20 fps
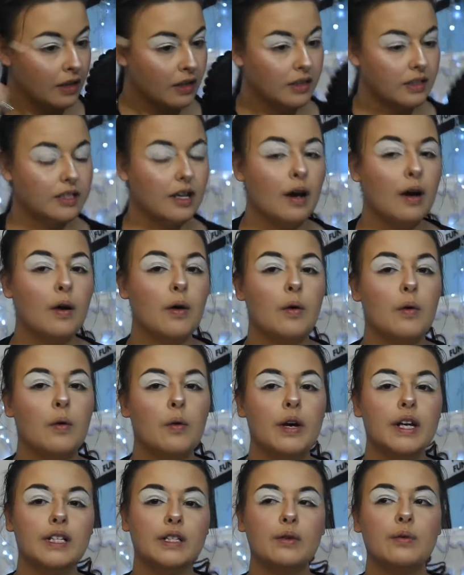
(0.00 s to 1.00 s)
So
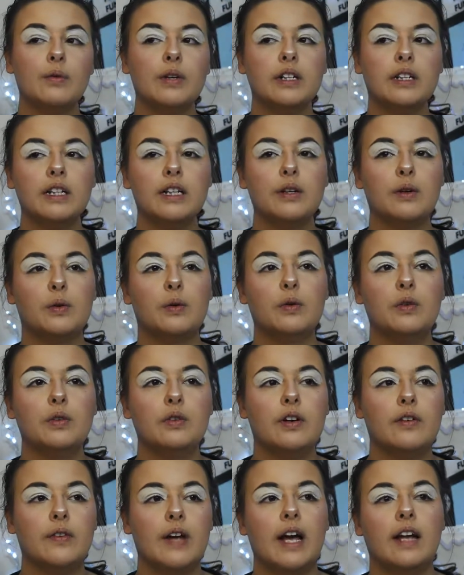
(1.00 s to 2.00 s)
it's a really
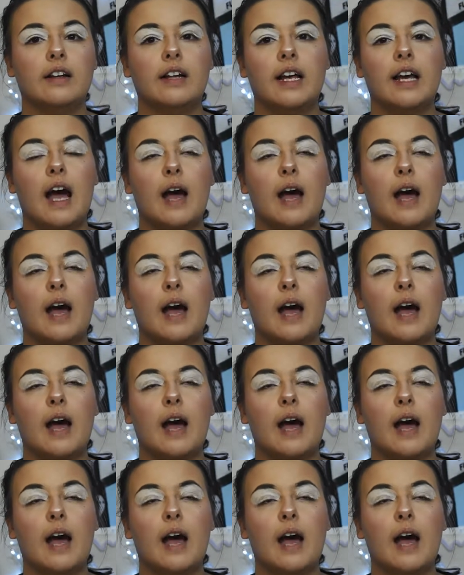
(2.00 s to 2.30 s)
cool event.